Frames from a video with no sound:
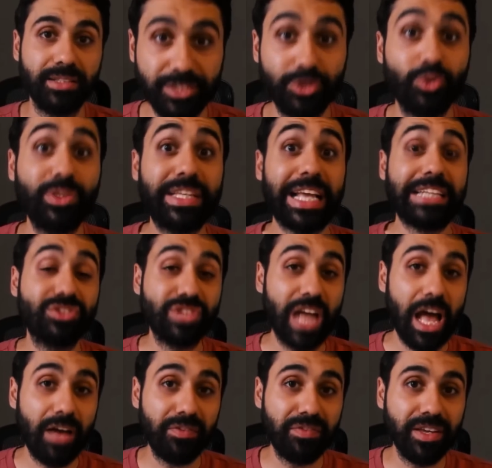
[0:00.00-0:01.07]
to get
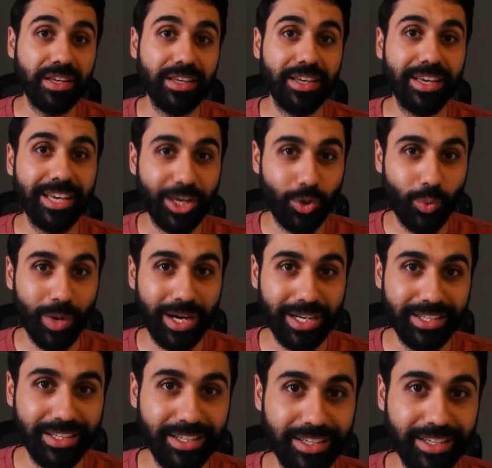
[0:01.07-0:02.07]
traffic quickly.